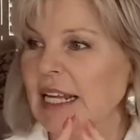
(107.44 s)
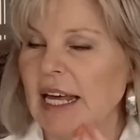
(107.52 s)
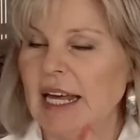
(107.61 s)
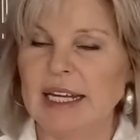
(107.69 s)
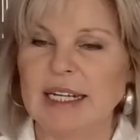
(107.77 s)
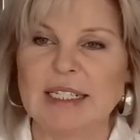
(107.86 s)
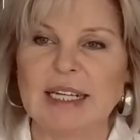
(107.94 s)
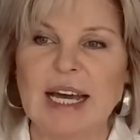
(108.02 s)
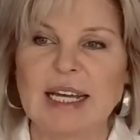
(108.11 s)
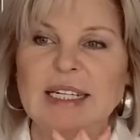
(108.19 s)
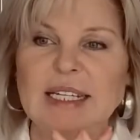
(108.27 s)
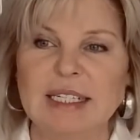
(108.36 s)
And I
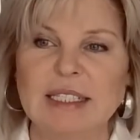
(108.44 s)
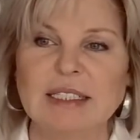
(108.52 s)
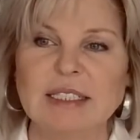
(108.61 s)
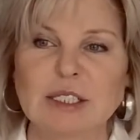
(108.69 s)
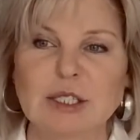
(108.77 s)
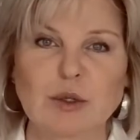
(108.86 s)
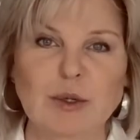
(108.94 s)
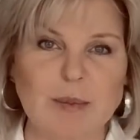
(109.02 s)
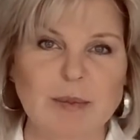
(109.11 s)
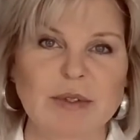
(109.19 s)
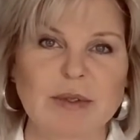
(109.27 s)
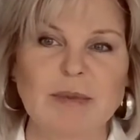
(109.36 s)
didn't
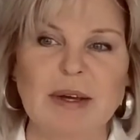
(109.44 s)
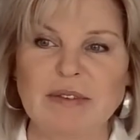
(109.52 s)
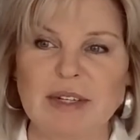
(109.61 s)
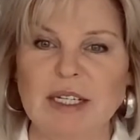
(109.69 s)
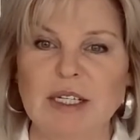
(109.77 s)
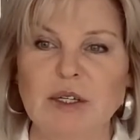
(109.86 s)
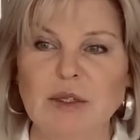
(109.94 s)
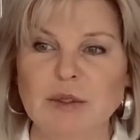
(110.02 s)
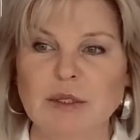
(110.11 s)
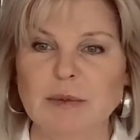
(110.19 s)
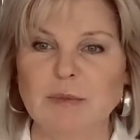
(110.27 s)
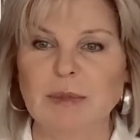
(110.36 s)
script my
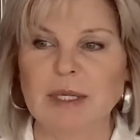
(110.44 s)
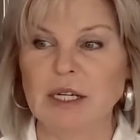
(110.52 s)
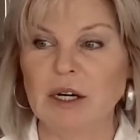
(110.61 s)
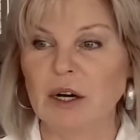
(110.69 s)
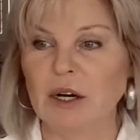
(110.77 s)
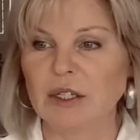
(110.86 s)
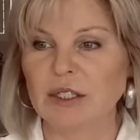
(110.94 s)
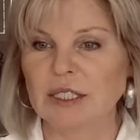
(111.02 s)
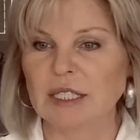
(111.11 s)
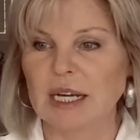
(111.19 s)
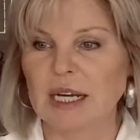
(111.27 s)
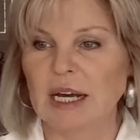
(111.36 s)
videos because
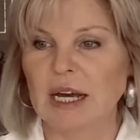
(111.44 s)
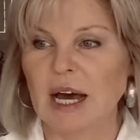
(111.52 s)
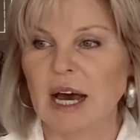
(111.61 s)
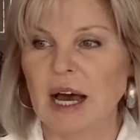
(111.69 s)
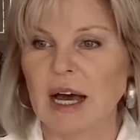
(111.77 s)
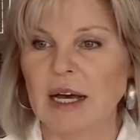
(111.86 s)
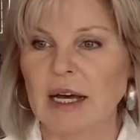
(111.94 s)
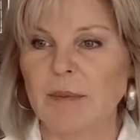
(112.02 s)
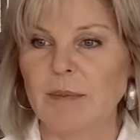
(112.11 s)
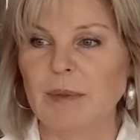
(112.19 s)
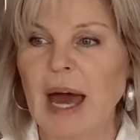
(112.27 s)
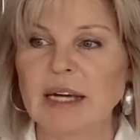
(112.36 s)

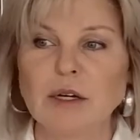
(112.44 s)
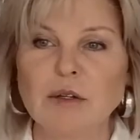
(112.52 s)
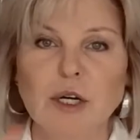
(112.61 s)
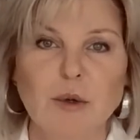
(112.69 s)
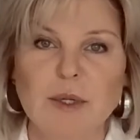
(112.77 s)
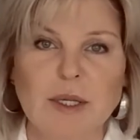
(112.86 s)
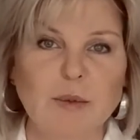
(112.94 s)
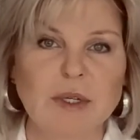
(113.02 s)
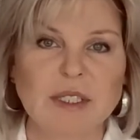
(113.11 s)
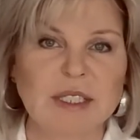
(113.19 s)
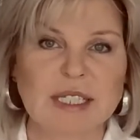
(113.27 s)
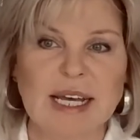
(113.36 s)
I don't know what I
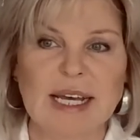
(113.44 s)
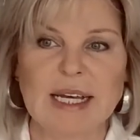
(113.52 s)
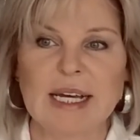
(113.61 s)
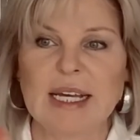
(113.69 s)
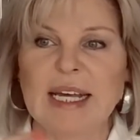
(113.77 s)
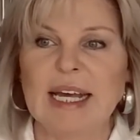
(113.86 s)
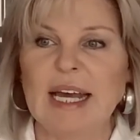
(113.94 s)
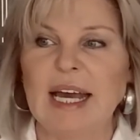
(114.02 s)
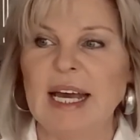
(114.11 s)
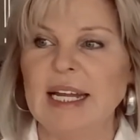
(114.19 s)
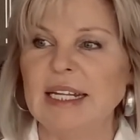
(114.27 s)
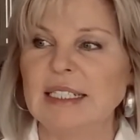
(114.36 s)
want to say.
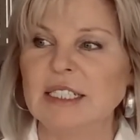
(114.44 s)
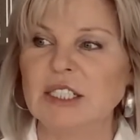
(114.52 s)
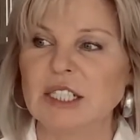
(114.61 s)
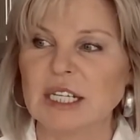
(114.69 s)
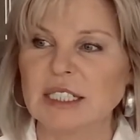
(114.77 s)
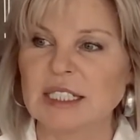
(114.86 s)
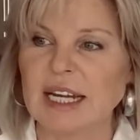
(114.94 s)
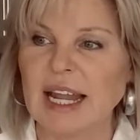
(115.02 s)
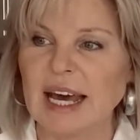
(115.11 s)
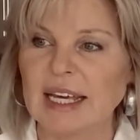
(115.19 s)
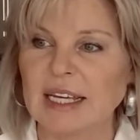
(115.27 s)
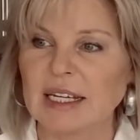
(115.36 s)
And it's just
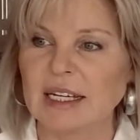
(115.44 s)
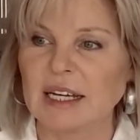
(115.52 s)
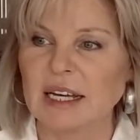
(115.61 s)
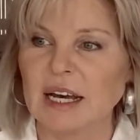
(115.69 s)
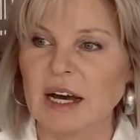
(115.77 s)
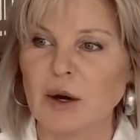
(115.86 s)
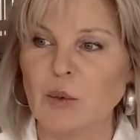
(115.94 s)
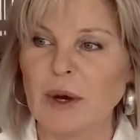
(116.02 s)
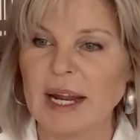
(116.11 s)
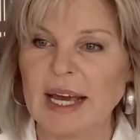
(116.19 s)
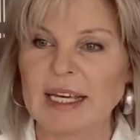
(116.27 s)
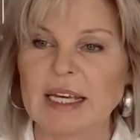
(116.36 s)
like when
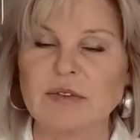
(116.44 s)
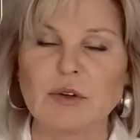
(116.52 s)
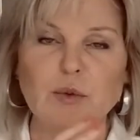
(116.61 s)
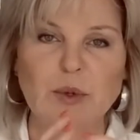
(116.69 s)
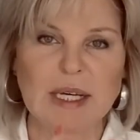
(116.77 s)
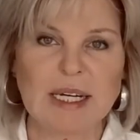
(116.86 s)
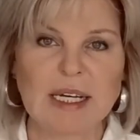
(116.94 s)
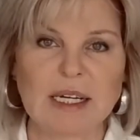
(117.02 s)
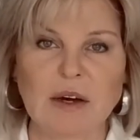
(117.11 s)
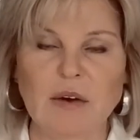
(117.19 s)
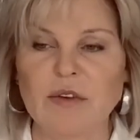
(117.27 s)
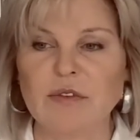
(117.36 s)
I give a reading
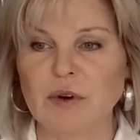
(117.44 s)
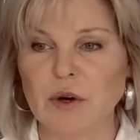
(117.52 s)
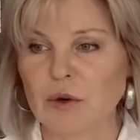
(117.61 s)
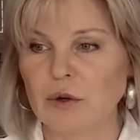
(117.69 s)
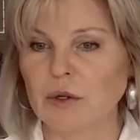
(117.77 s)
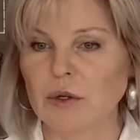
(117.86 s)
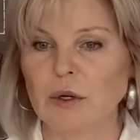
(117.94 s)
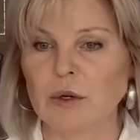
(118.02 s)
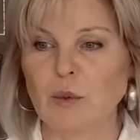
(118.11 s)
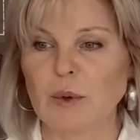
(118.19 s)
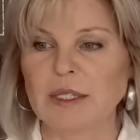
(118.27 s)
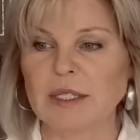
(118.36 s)
on the phone or
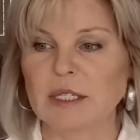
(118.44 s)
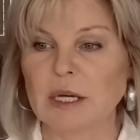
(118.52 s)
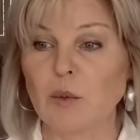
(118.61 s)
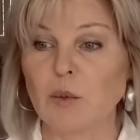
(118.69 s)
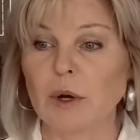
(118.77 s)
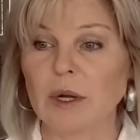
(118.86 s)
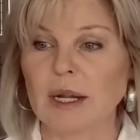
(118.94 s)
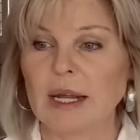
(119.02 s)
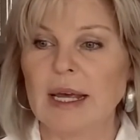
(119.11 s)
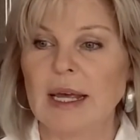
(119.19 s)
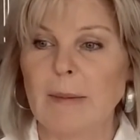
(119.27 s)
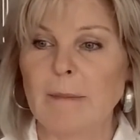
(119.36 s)
when someone
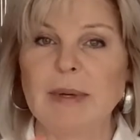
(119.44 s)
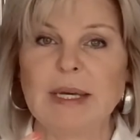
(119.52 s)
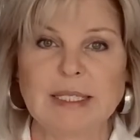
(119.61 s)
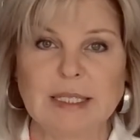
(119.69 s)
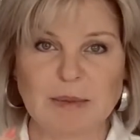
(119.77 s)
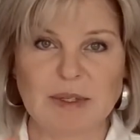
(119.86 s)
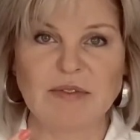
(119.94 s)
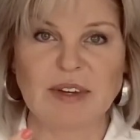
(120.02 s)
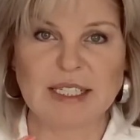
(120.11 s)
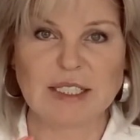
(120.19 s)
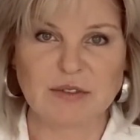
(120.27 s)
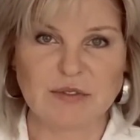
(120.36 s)
meets me
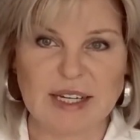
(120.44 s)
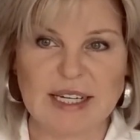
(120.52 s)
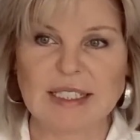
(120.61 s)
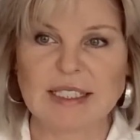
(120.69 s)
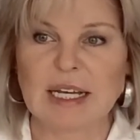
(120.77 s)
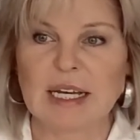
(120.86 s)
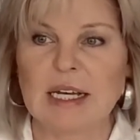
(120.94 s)
face to face.